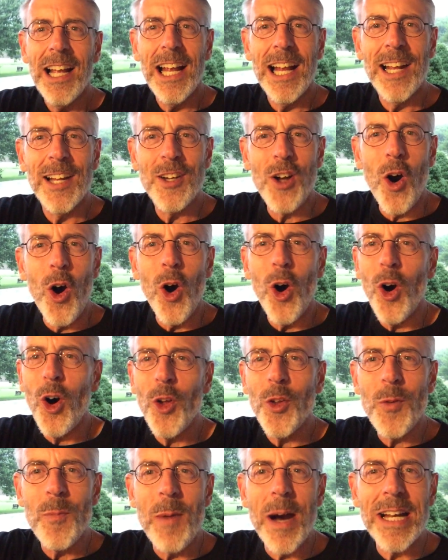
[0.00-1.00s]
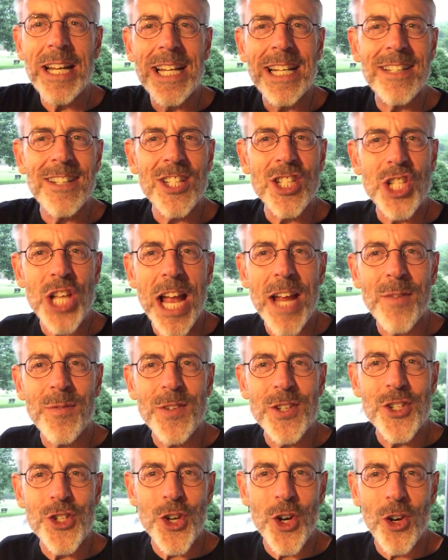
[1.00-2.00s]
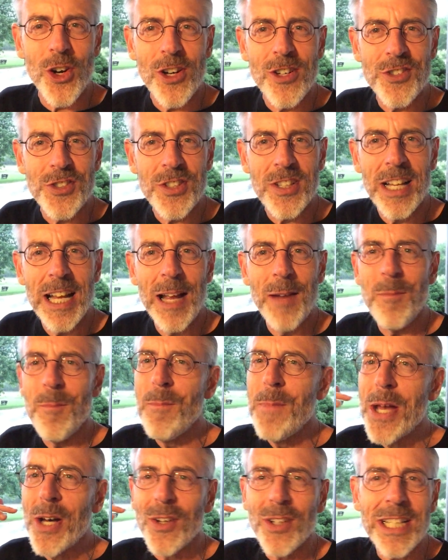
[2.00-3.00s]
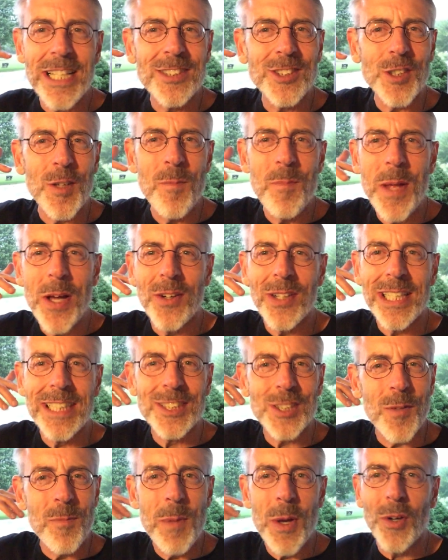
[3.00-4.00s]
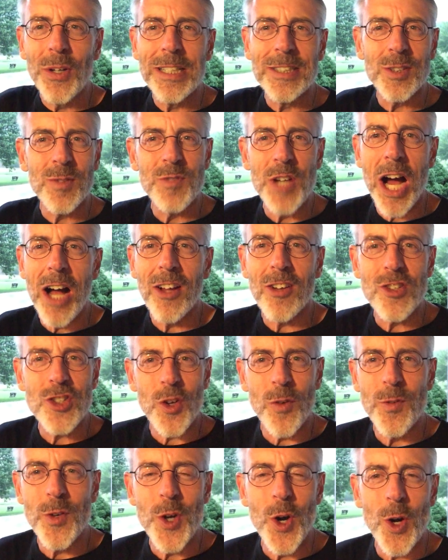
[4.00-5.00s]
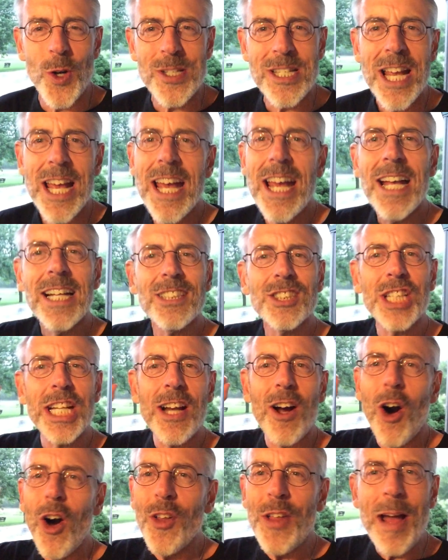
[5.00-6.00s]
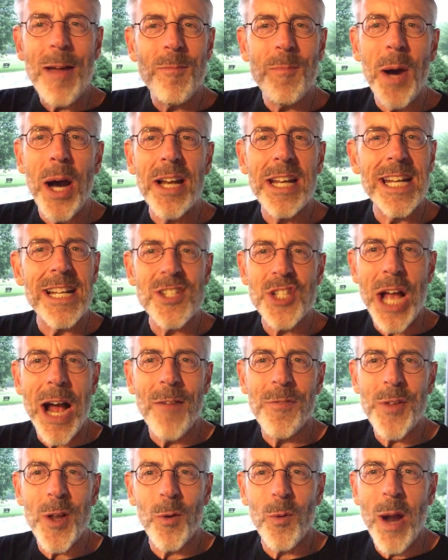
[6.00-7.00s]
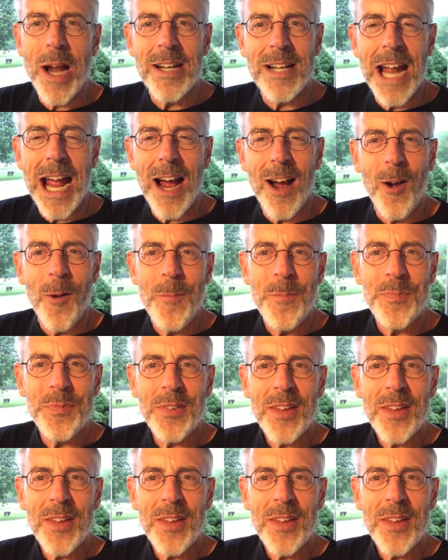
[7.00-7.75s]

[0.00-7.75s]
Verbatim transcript: And all the money in the safe is yours. And millions and millions and millions of dollars are yours. See, all that money is out there right now.